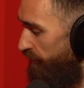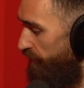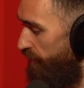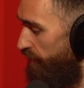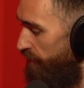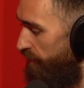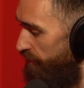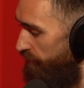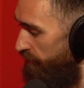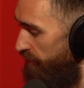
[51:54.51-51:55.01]

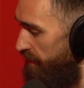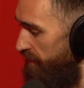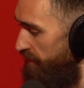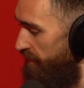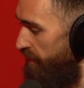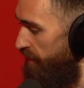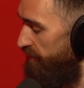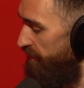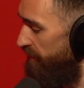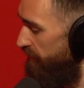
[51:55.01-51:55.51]
wrote 3
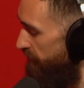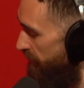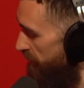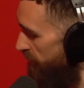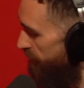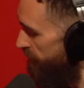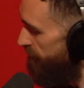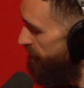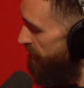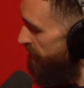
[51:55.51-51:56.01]
down. Did I
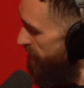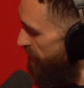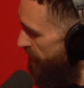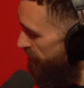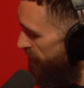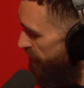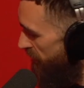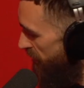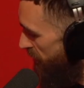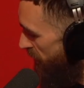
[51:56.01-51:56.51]
write 3
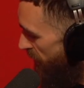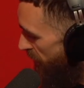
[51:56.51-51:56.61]
down?